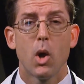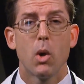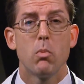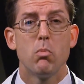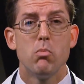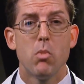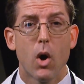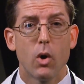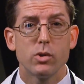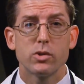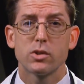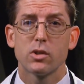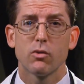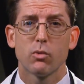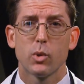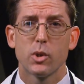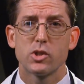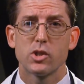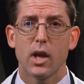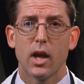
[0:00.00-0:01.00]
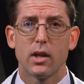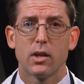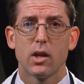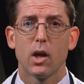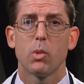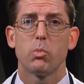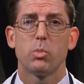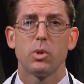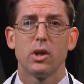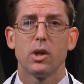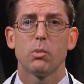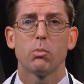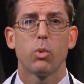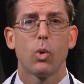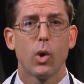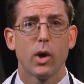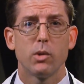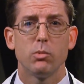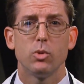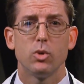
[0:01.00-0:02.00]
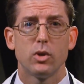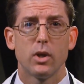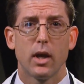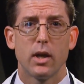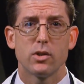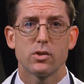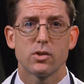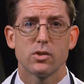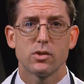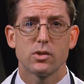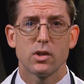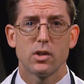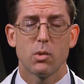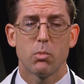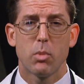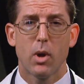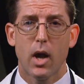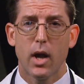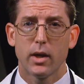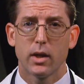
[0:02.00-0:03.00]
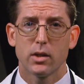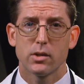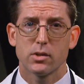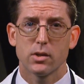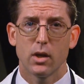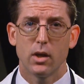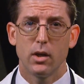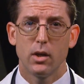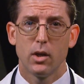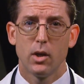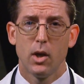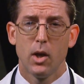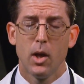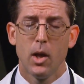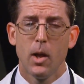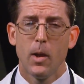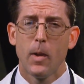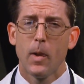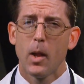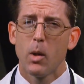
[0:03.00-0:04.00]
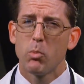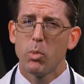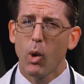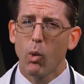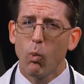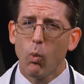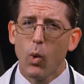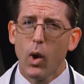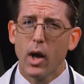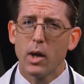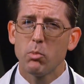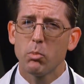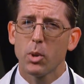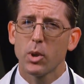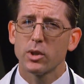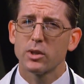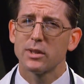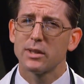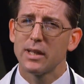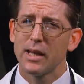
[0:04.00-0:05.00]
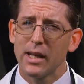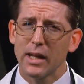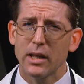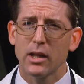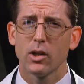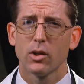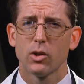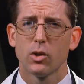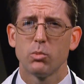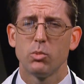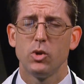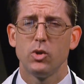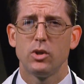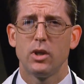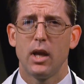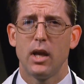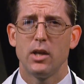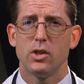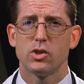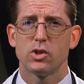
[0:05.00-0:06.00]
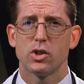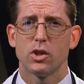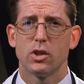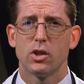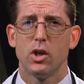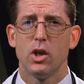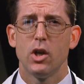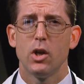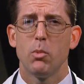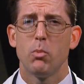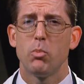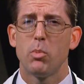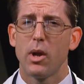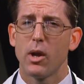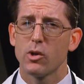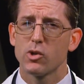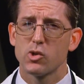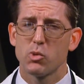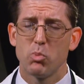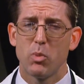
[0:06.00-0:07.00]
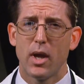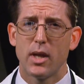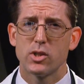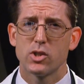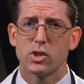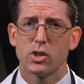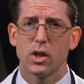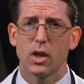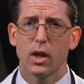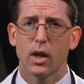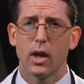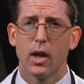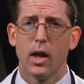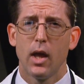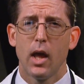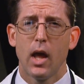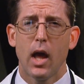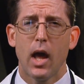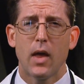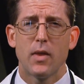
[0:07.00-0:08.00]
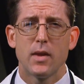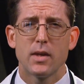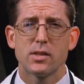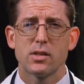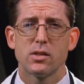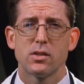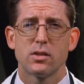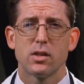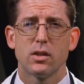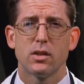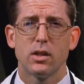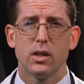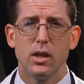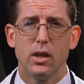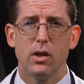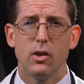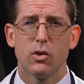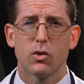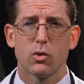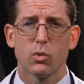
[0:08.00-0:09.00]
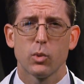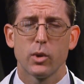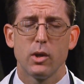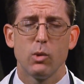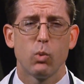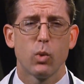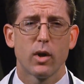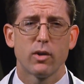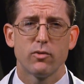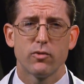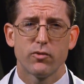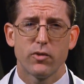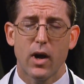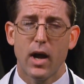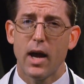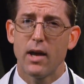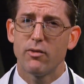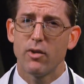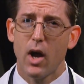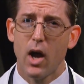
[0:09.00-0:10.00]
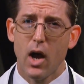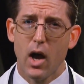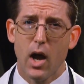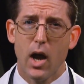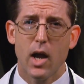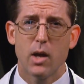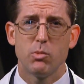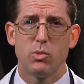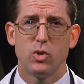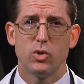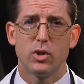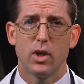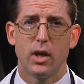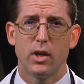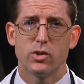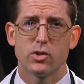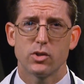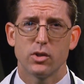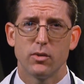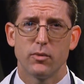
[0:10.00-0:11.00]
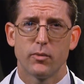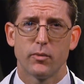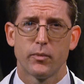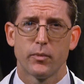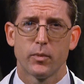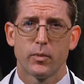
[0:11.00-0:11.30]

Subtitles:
most of which end up being point mutations in the binding site. But one particular mutation bears mentioning, and this is the T315I mutation.